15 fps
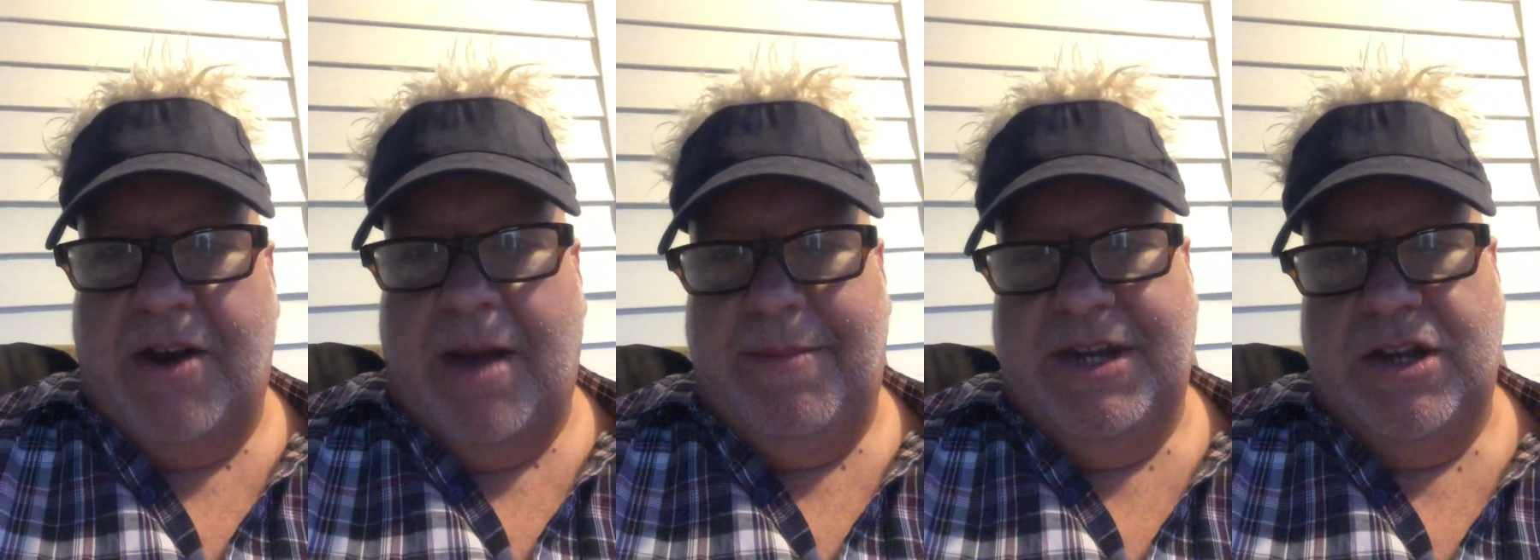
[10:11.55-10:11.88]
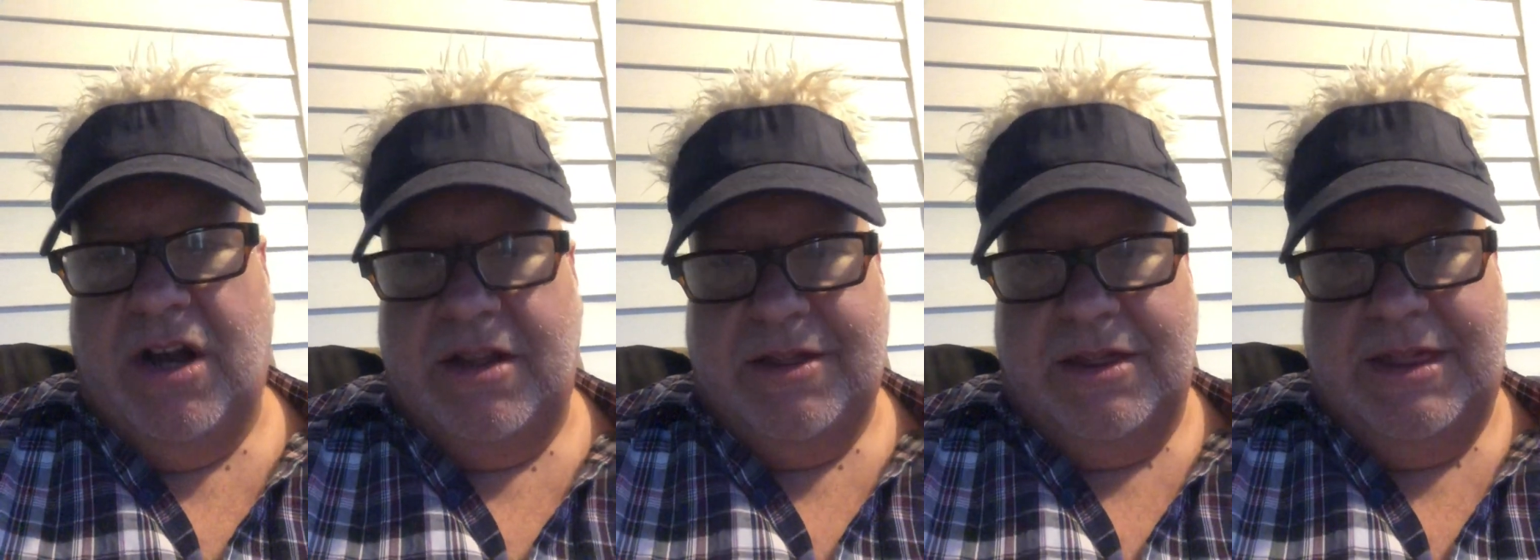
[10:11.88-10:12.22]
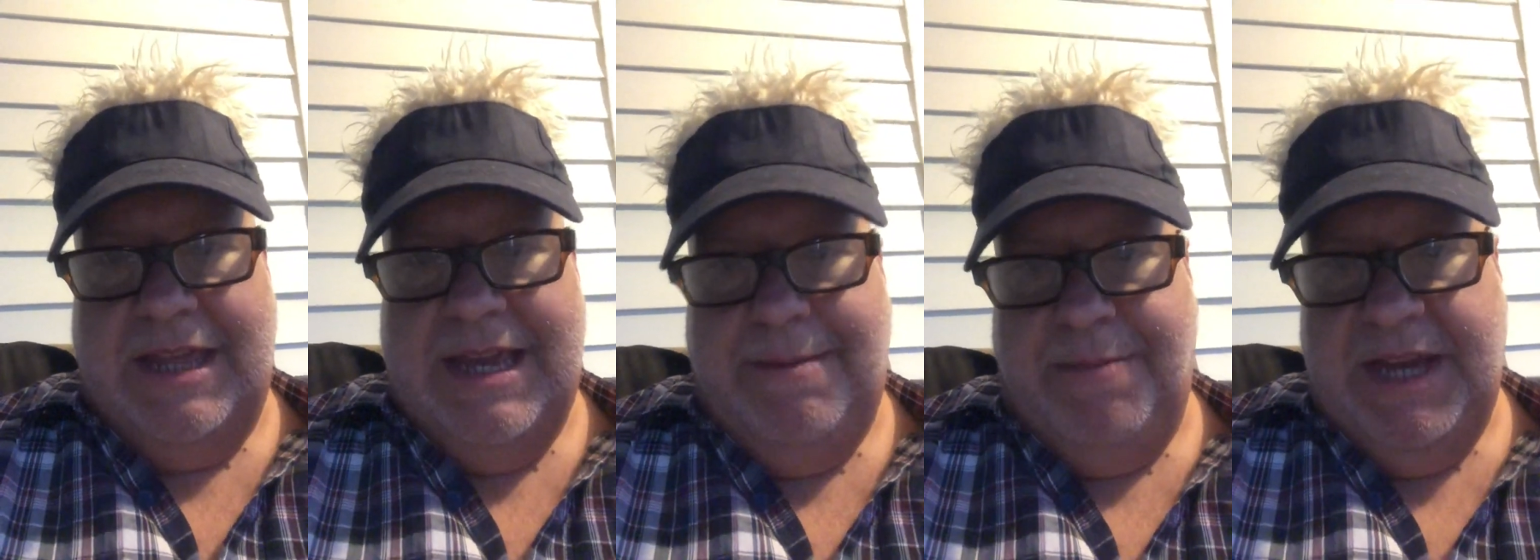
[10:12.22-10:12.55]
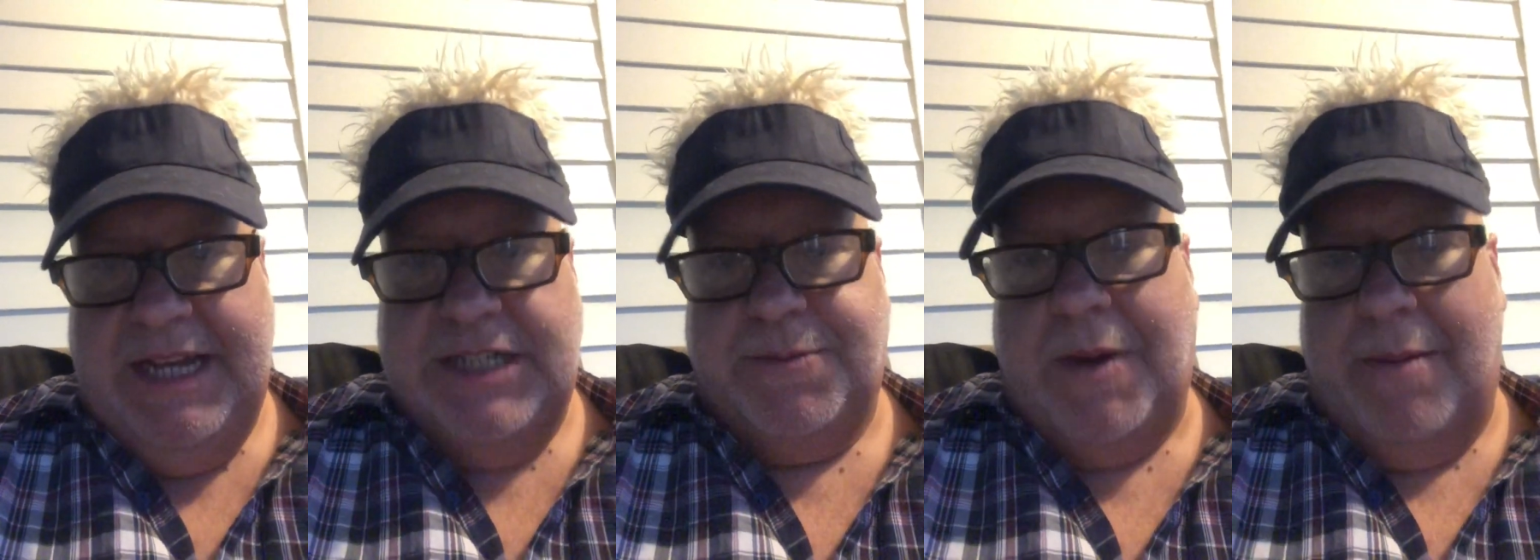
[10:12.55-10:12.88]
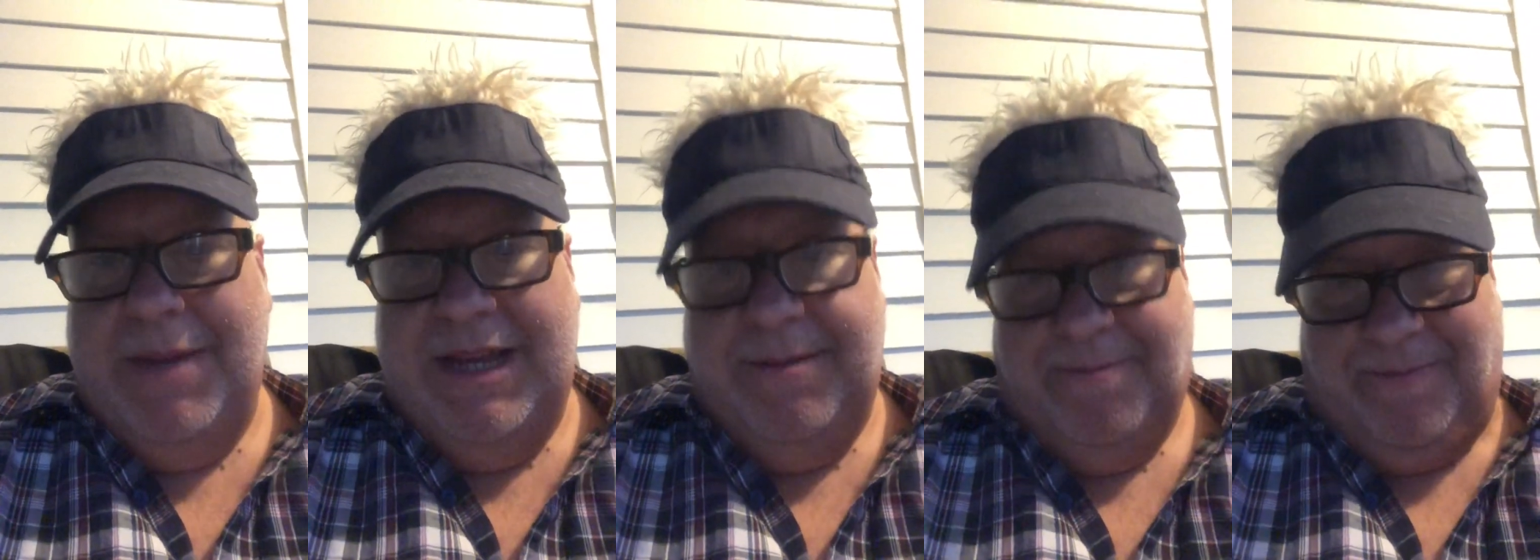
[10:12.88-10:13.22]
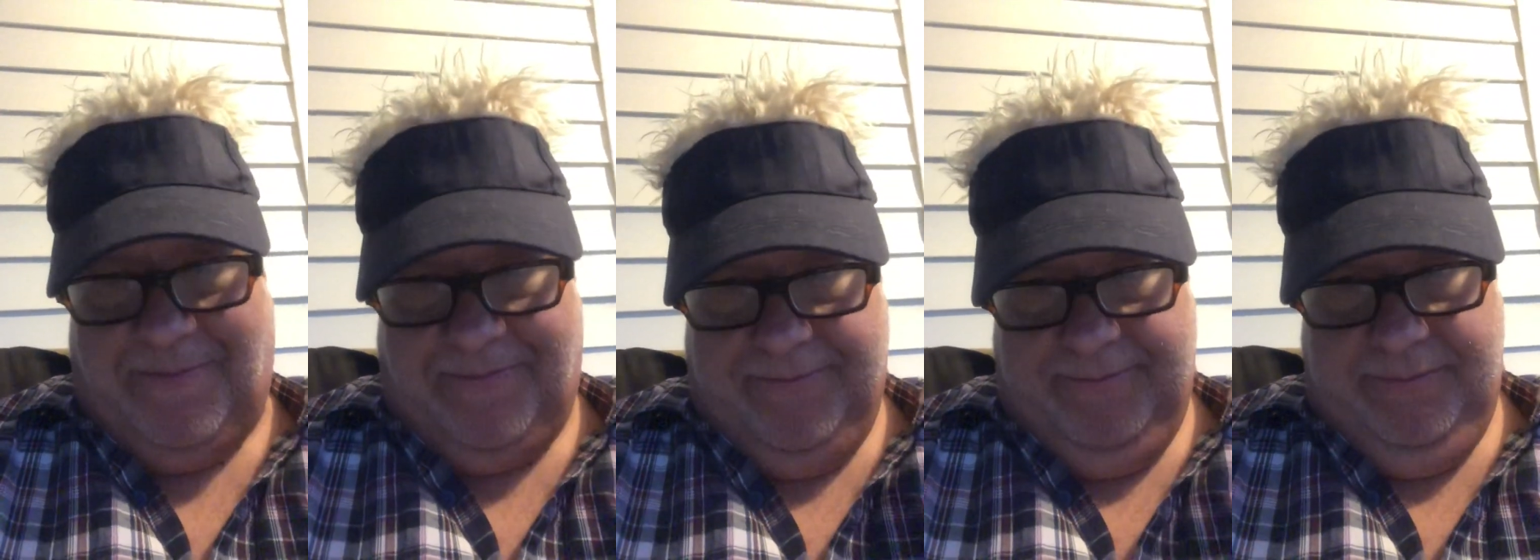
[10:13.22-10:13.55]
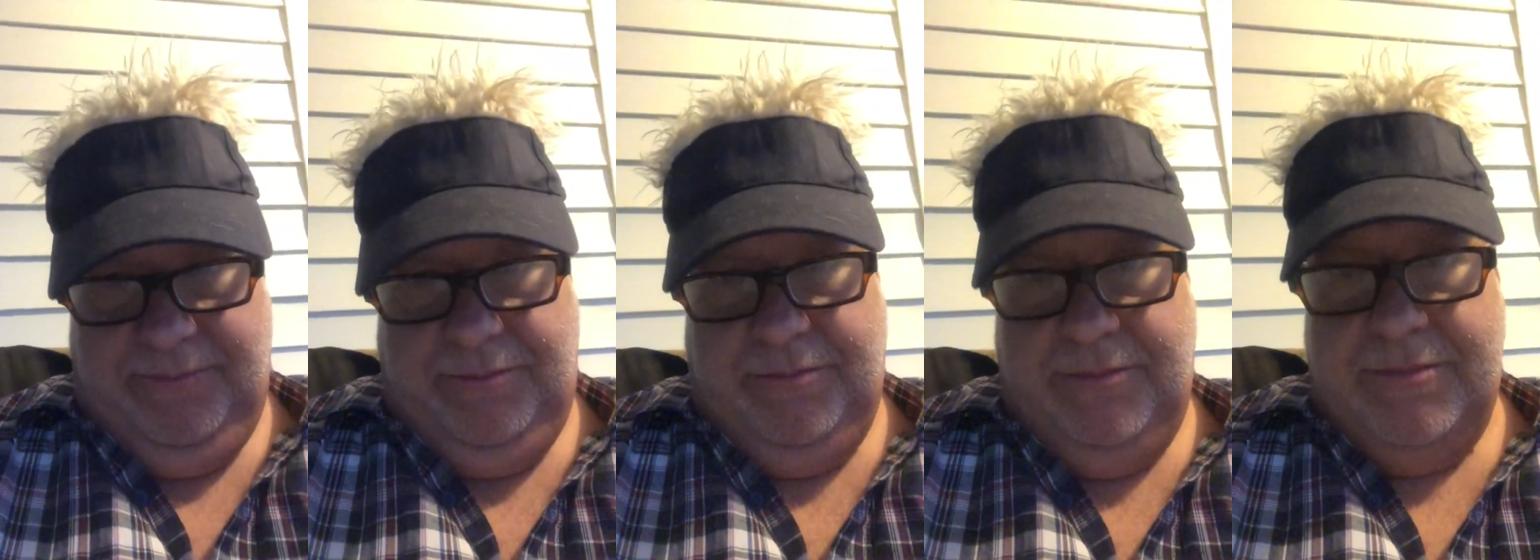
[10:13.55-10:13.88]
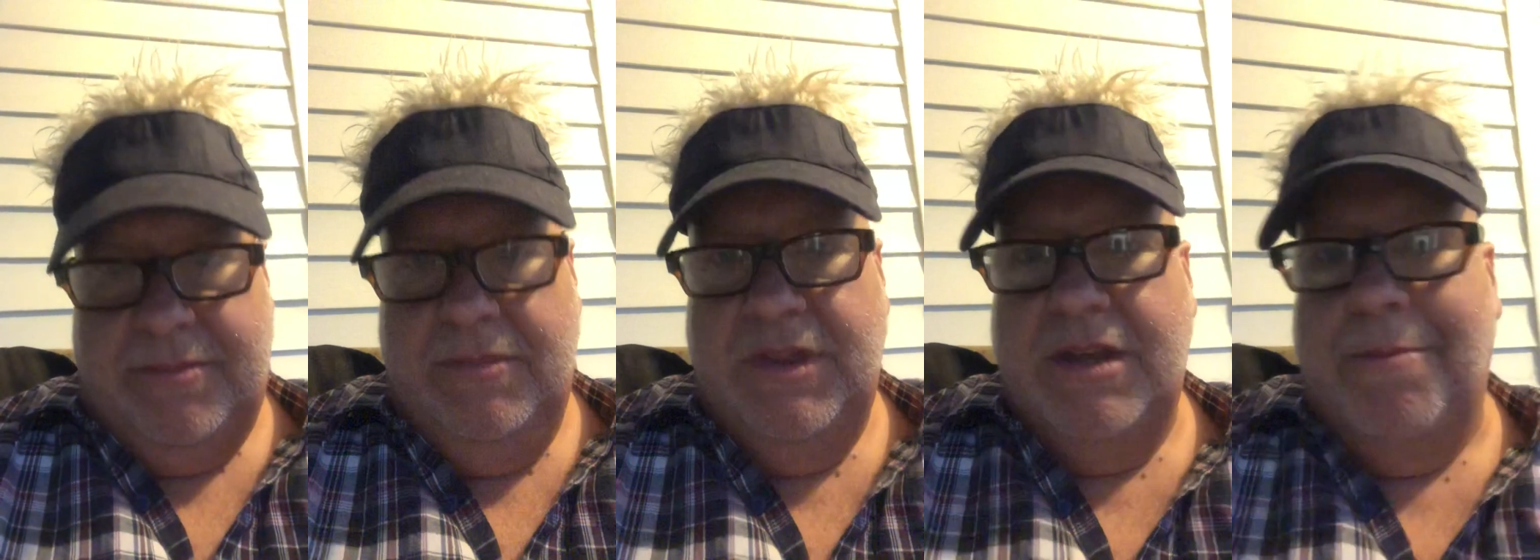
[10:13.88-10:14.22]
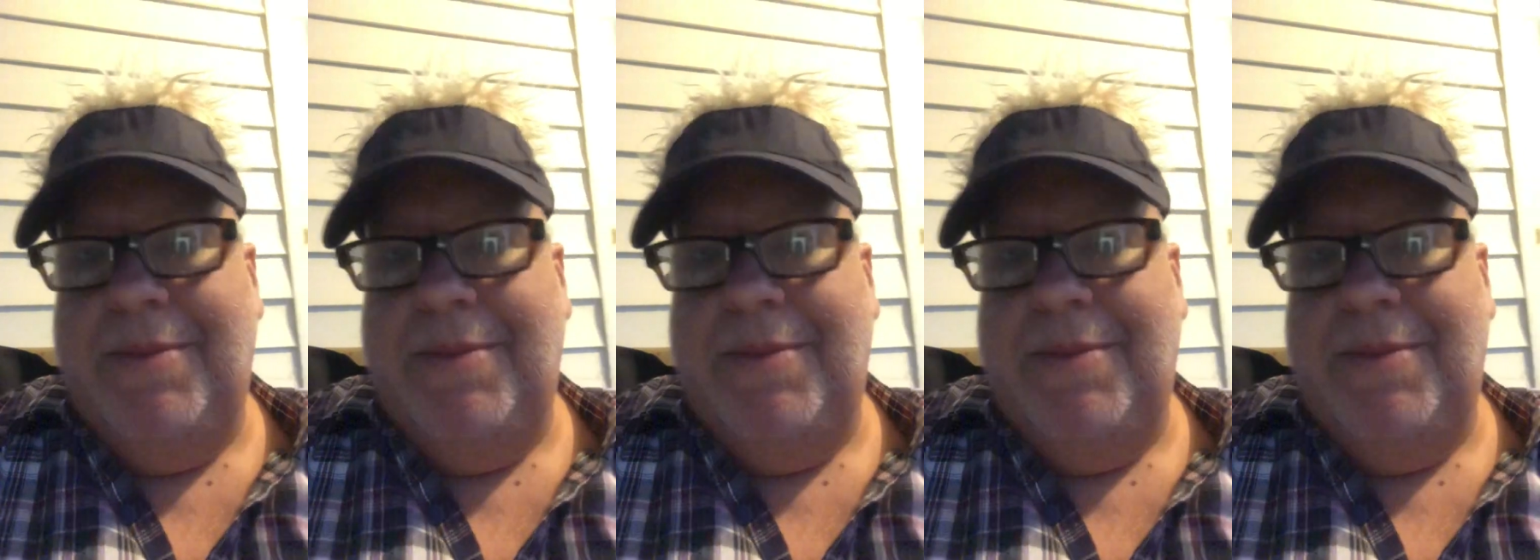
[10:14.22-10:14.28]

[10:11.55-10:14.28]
I mean, not the beach, but I mean the